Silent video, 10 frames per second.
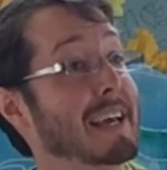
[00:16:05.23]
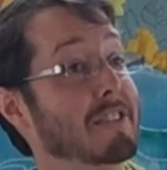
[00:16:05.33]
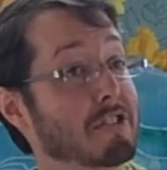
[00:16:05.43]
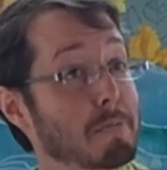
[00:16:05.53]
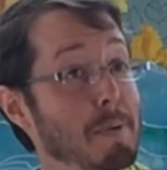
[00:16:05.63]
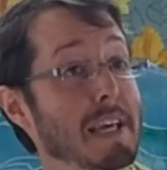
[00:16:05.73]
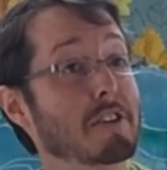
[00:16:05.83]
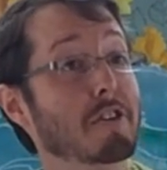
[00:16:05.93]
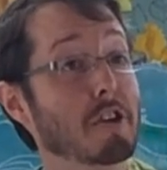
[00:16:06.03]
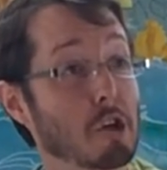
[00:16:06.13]
can
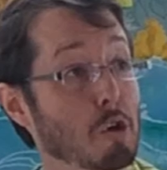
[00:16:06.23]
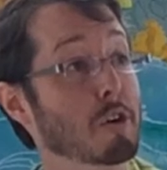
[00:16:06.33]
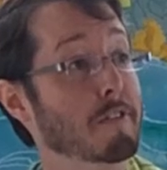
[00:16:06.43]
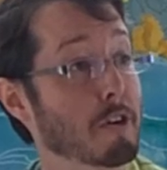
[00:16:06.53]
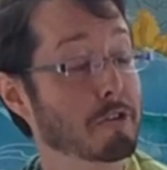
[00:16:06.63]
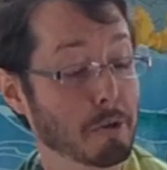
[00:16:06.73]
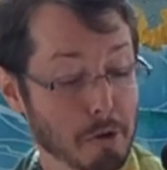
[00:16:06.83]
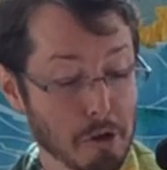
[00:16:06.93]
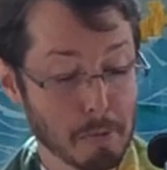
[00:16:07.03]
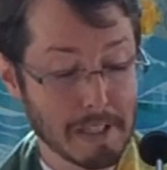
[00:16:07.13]
speak to the
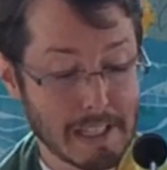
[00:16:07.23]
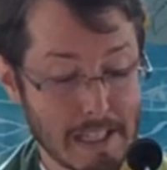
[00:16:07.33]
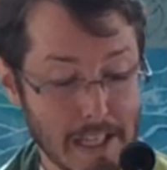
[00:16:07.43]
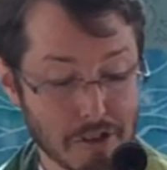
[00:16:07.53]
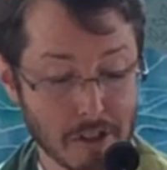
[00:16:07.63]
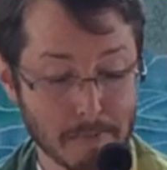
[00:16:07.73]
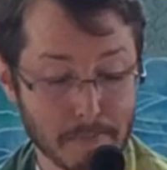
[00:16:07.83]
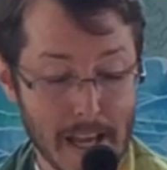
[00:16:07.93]
universal human condition.